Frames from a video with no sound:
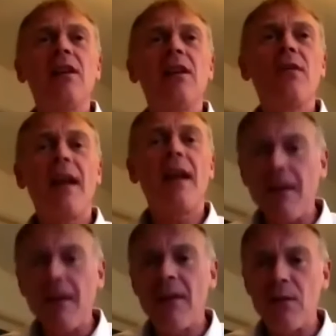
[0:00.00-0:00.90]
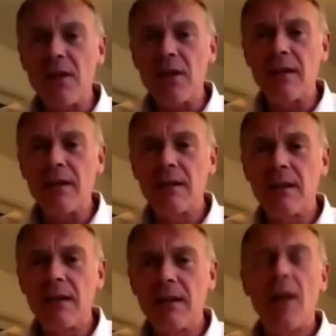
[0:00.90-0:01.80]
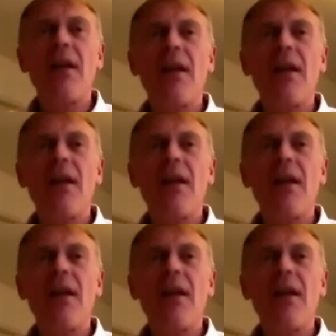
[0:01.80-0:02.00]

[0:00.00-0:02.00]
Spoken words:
Thank you, Lord, that I have found you.